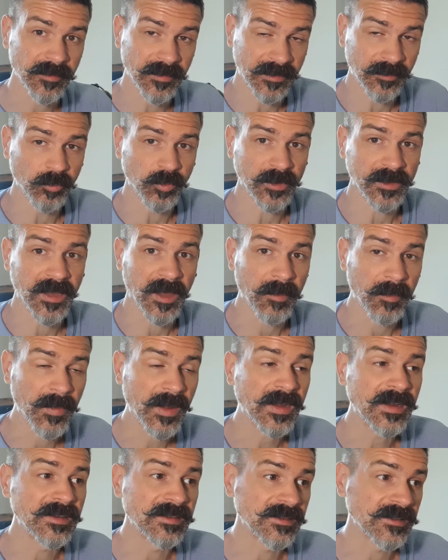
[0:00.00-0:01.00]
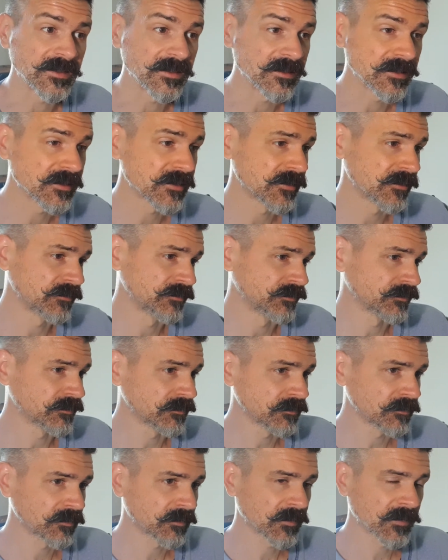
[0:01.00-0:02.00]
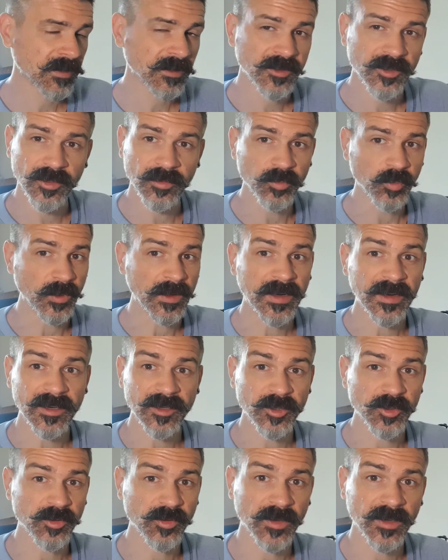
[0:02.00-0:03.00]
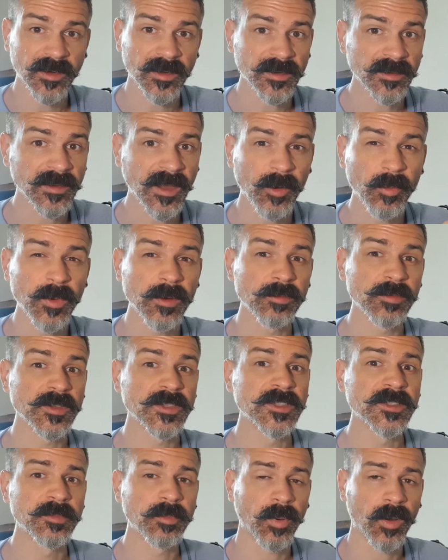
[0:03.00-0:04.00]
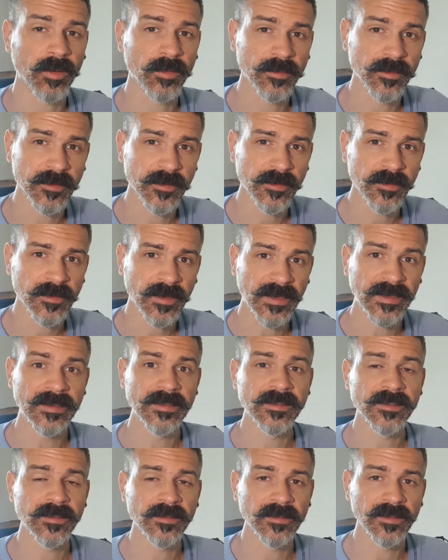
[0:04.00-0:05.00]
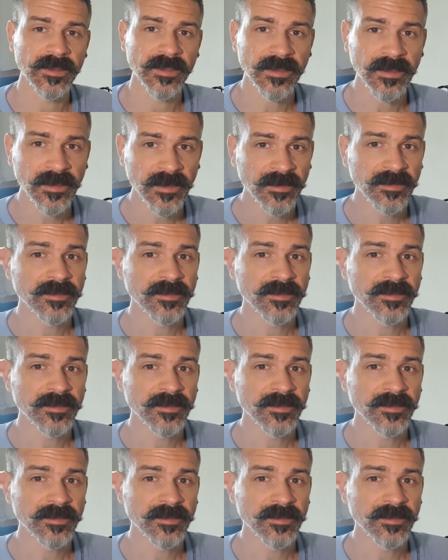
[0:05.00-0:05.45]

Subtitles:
what that means is we get a trigger and we respond instantly.